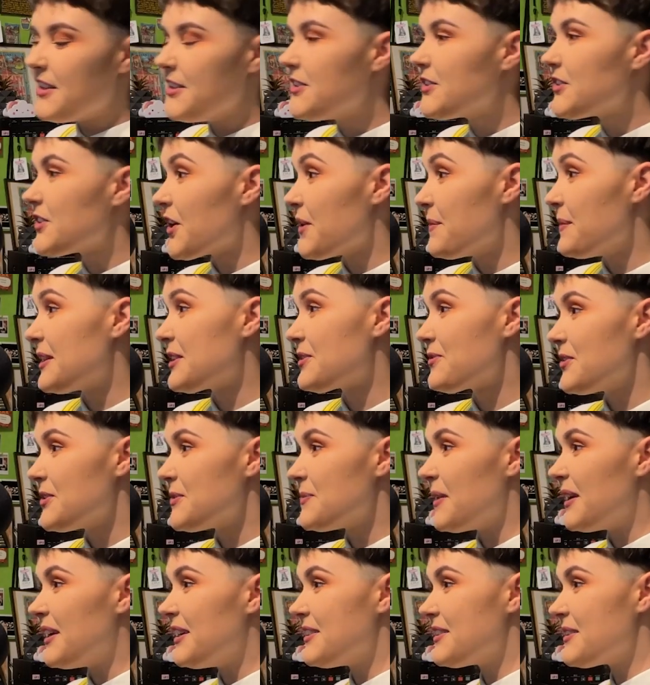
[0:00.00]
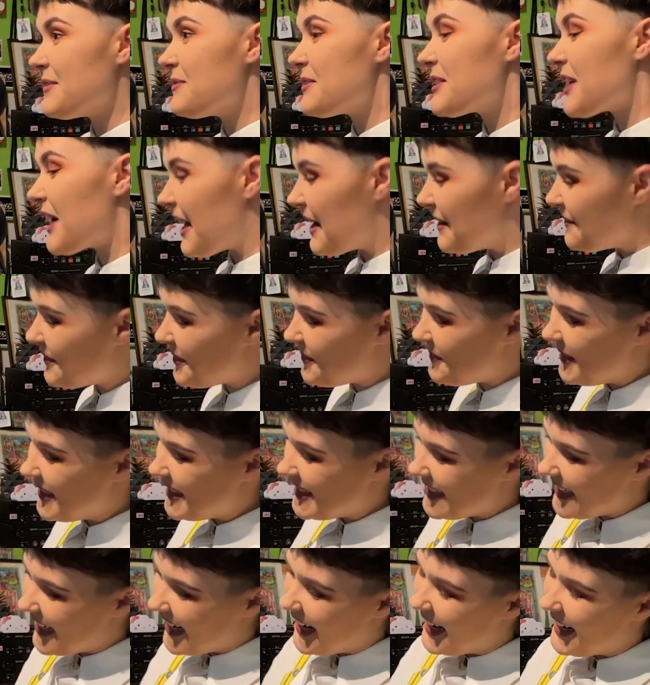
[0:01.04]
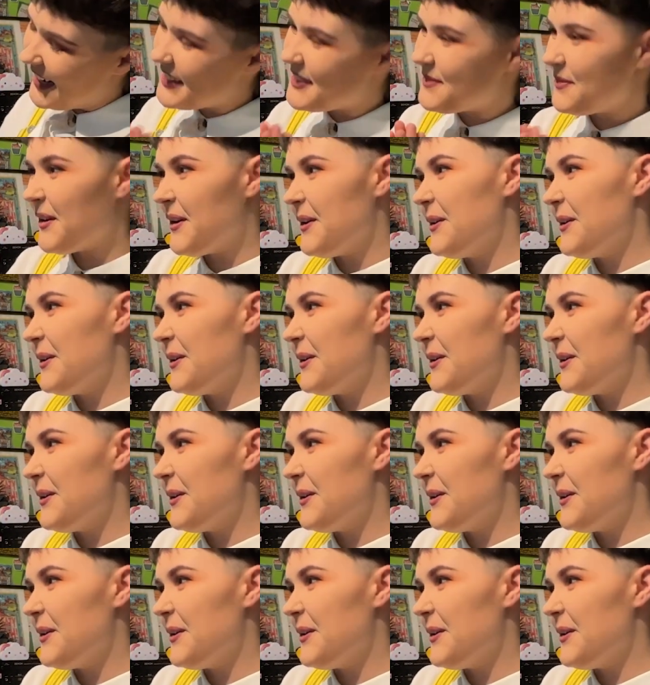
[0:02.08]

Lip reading: you so much for spending some time with me today. It's been